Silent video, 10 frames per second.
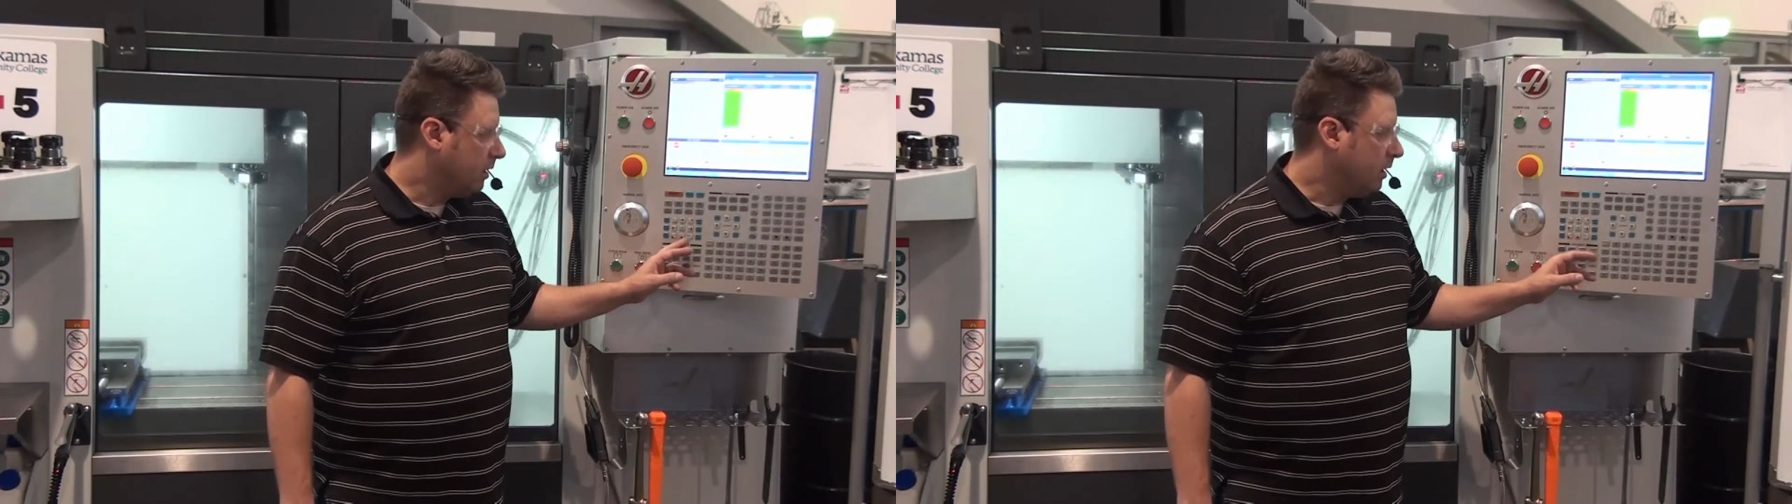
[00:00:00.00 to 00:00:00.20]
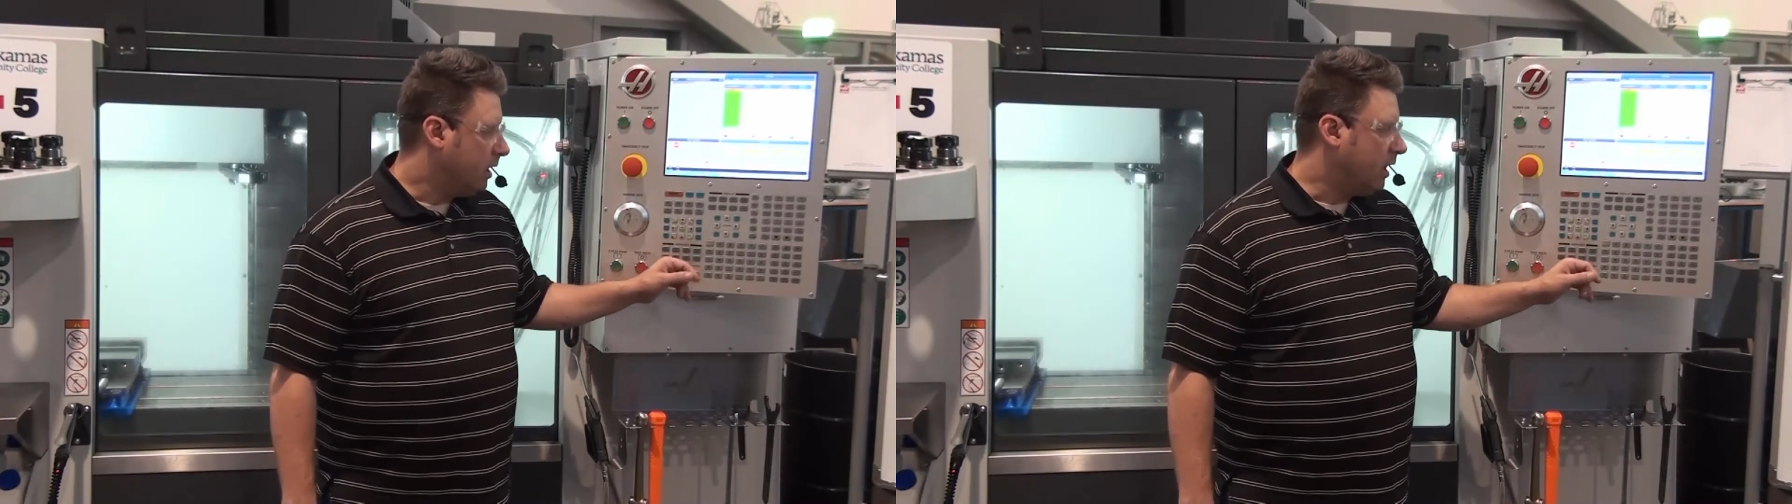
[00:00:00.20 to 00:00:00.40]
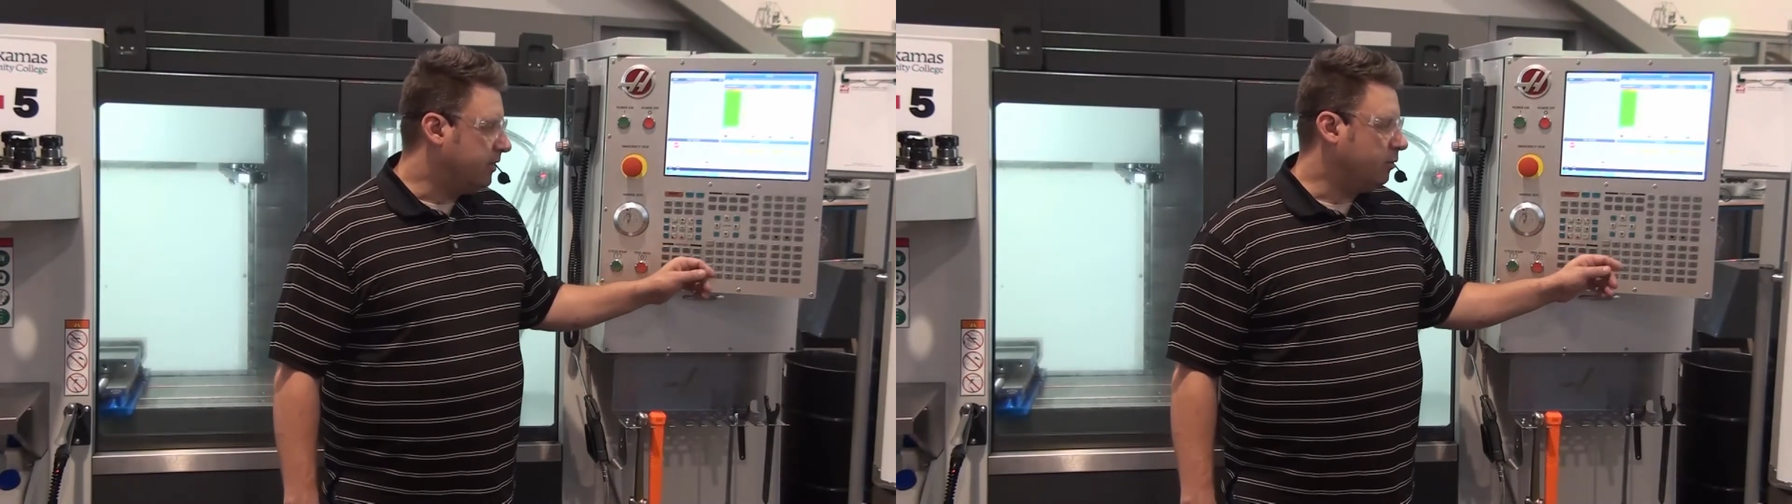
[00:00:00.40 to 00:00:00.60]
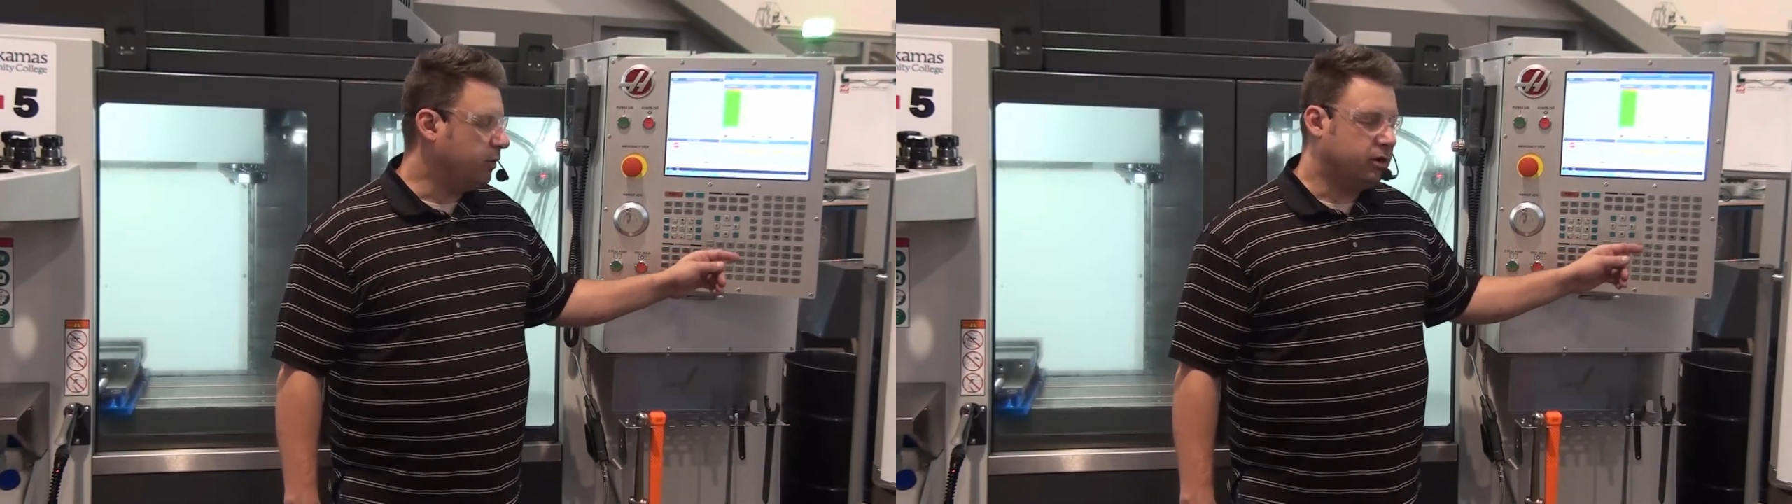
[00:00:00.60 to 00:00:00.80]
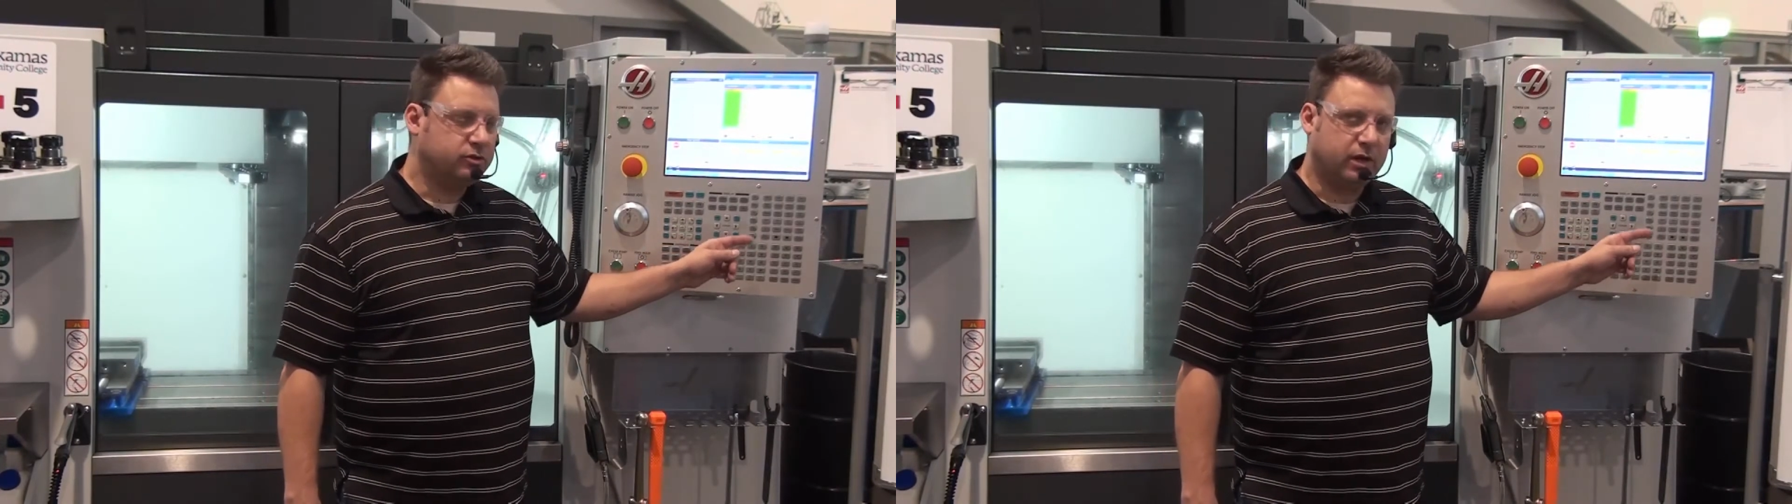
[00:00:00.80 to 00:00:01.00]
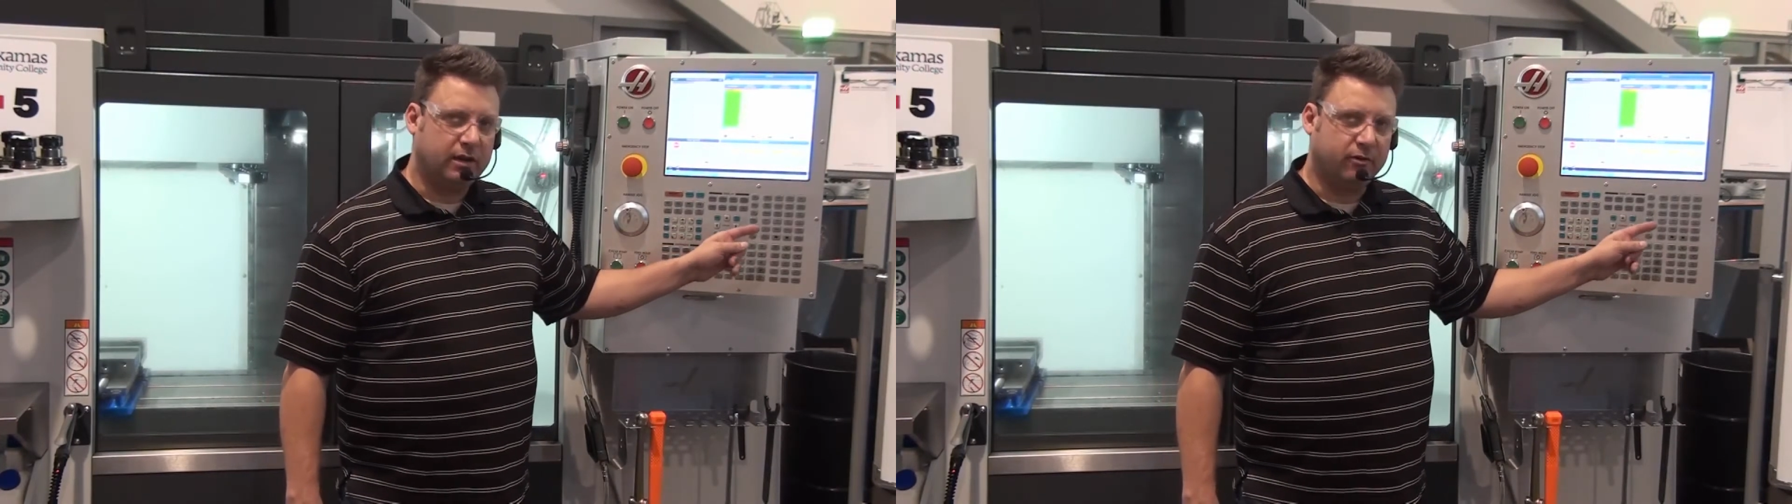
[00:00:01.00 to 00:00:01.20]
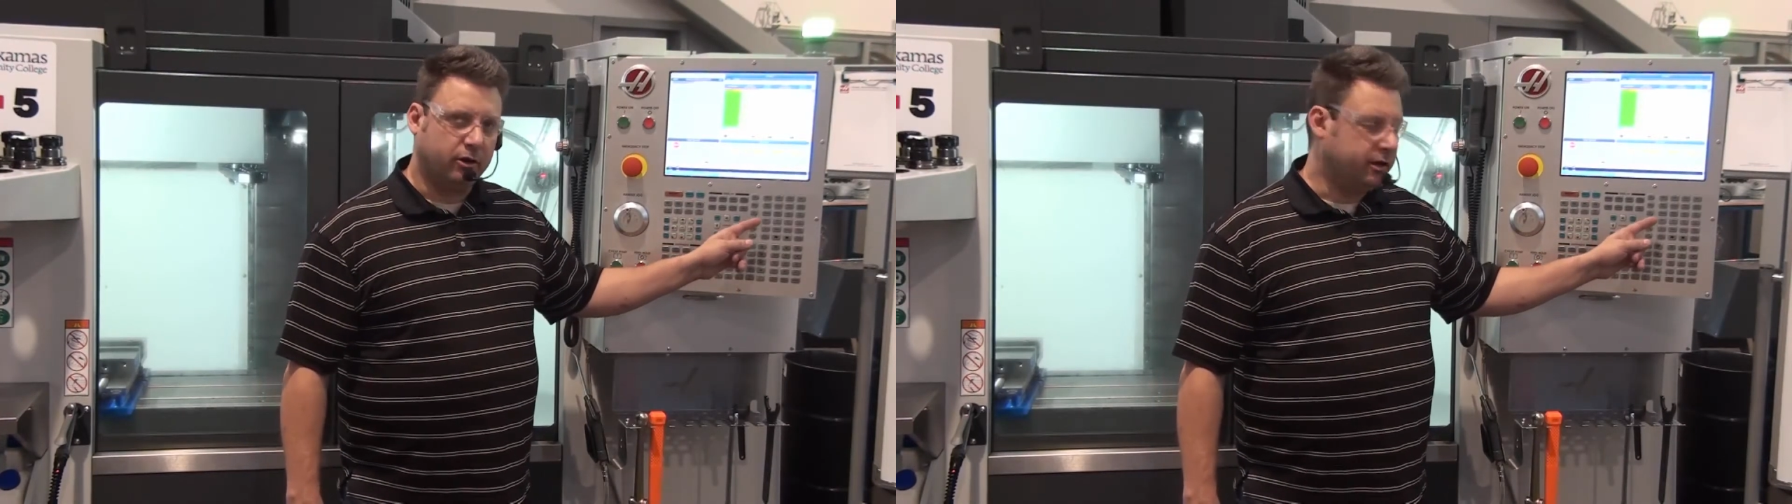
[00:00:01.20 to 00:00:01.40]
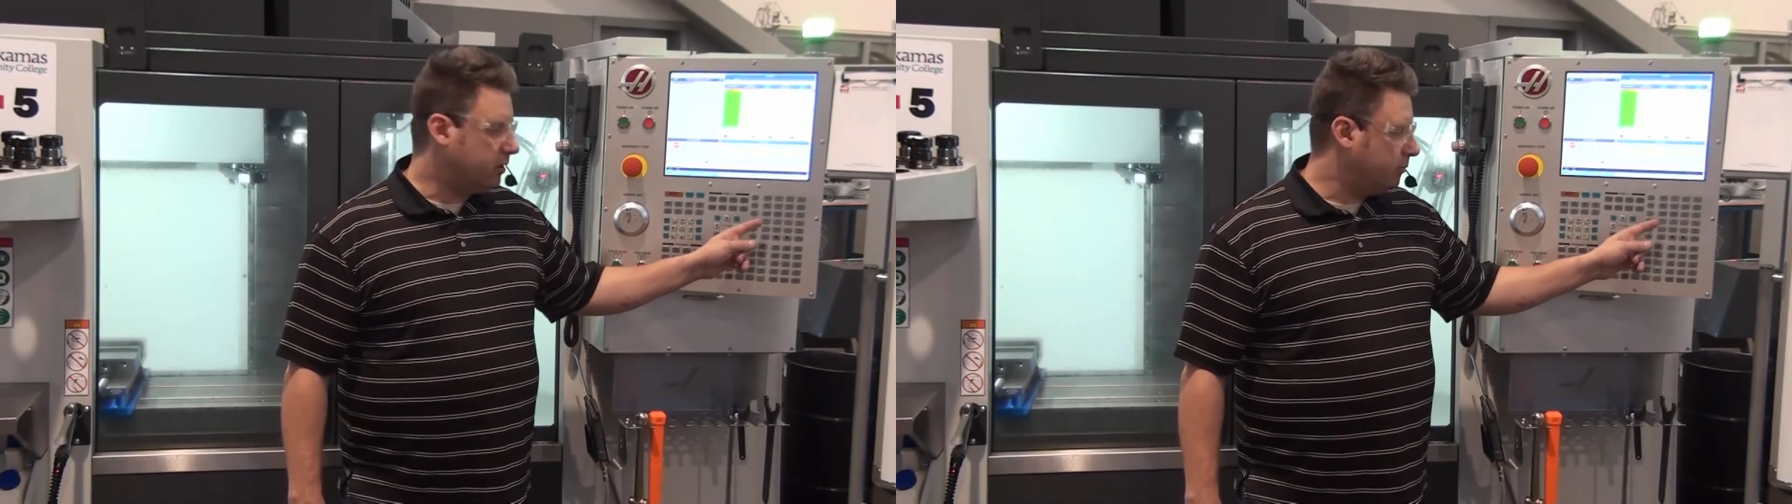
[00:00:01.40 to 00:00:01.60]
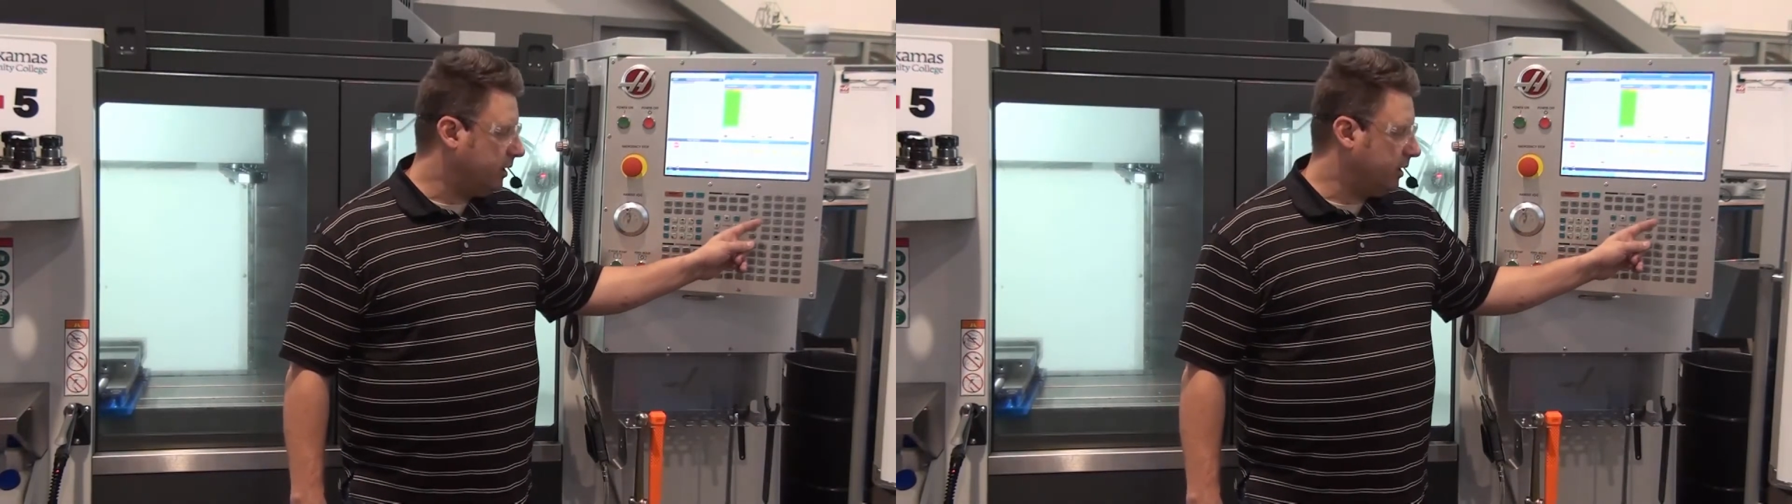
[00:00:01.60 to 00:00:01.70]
And then we also have our increment,